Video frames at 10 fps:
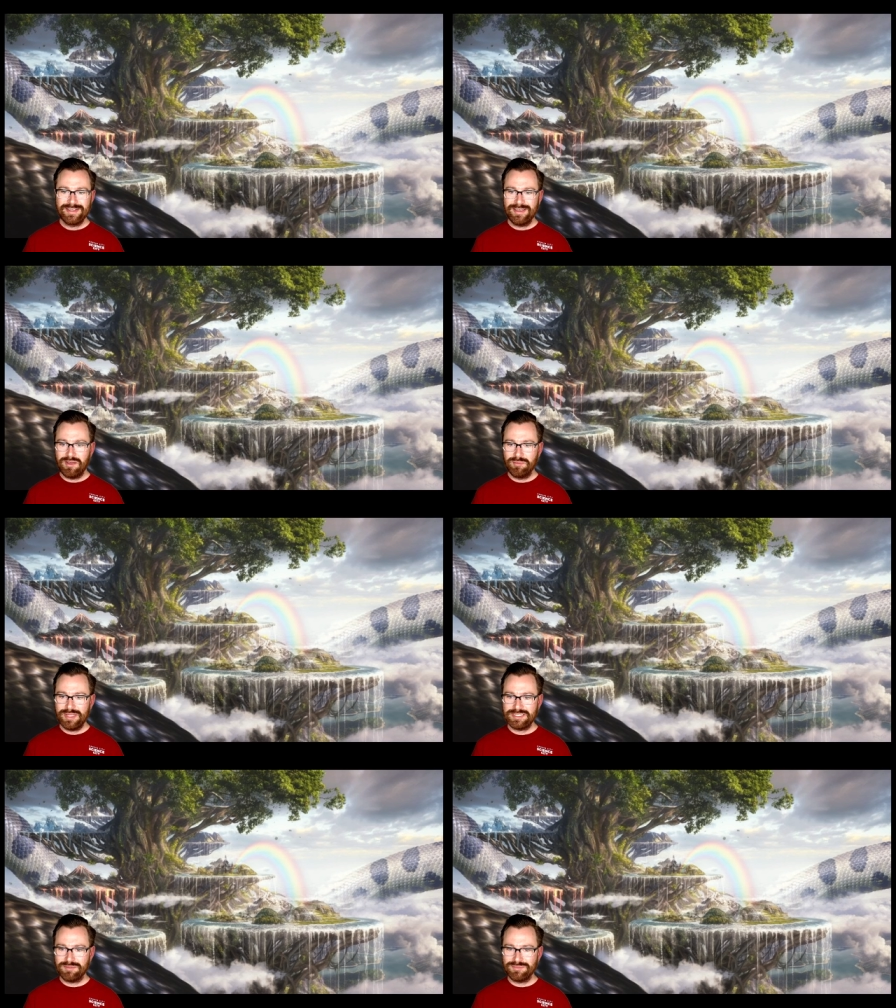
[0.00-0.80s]
Um, but
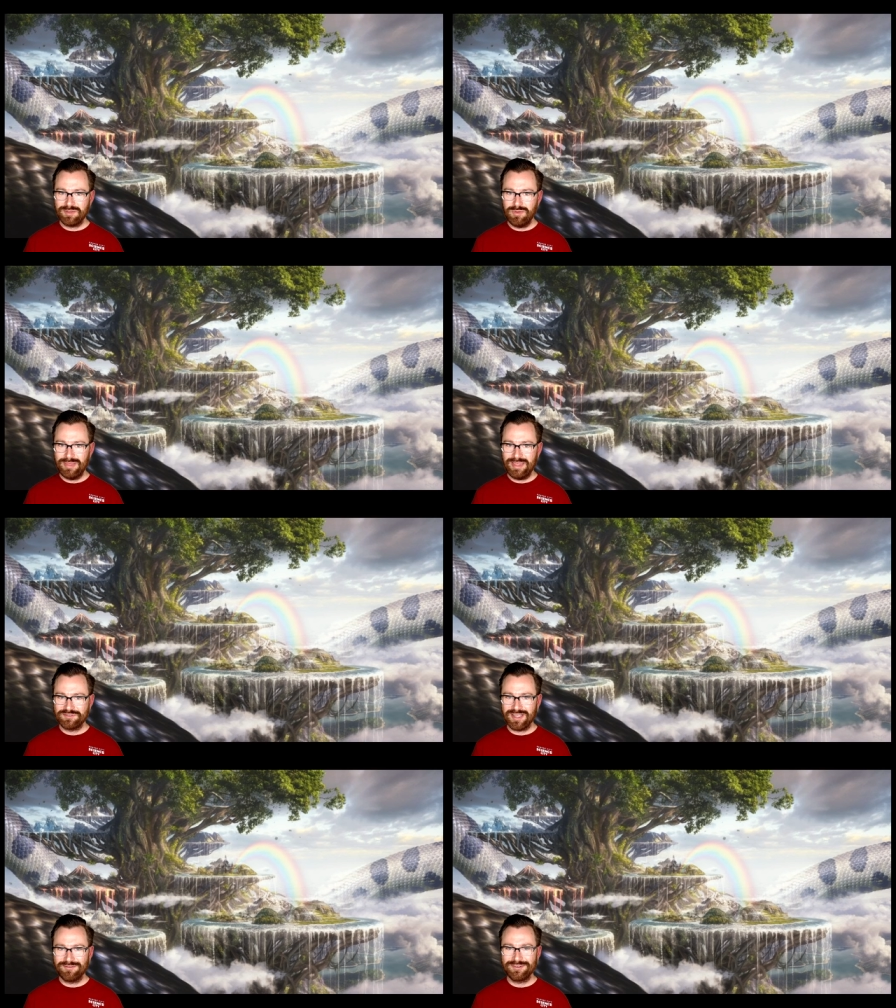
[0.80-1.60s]
that's something we may have
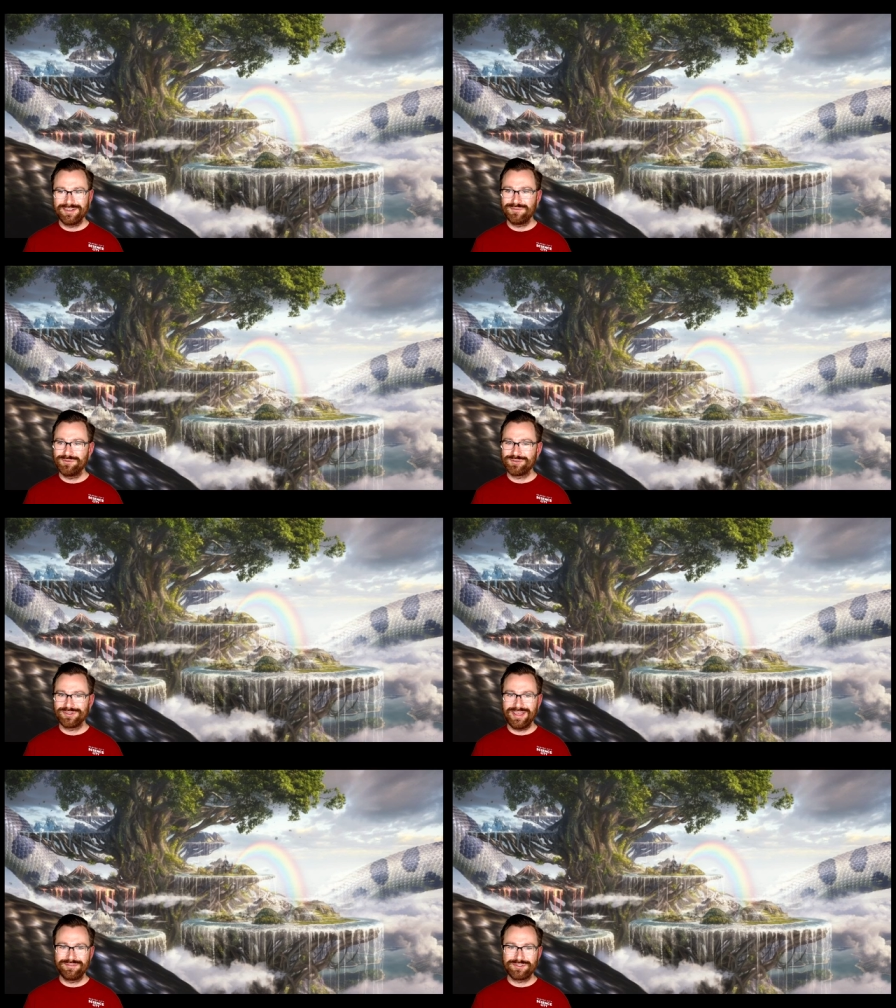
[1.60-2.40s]
to cover in a future
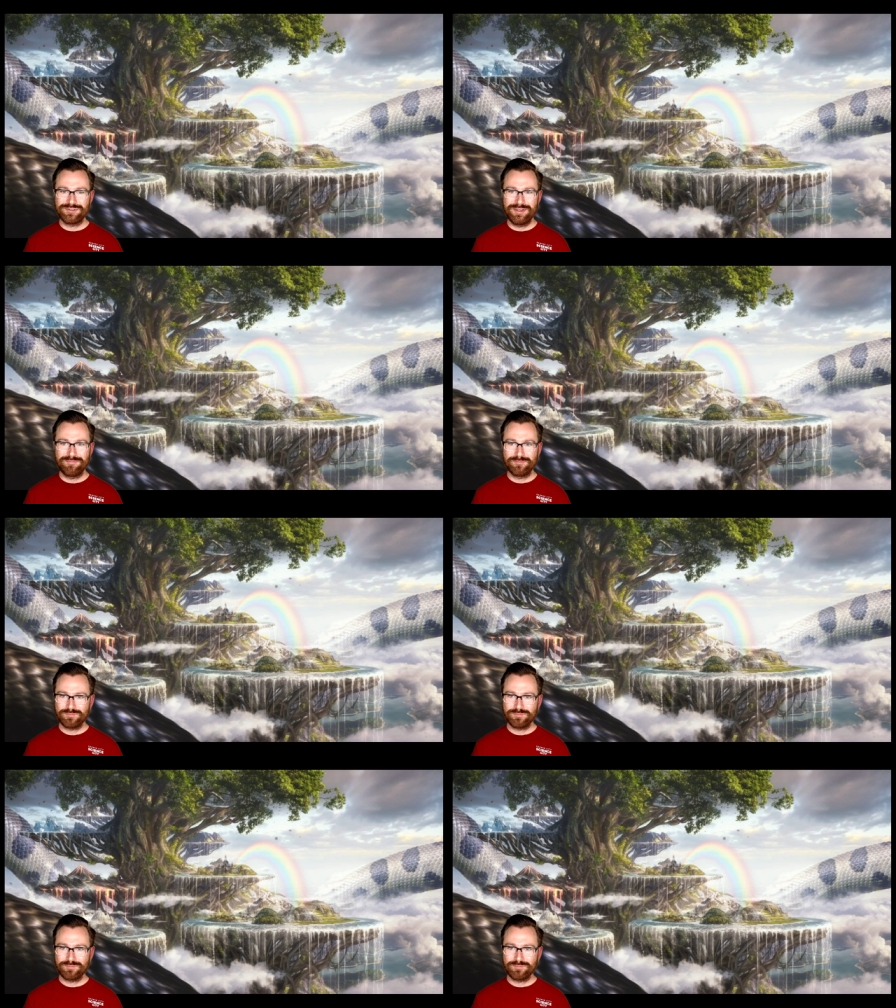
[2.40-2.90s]
live stream.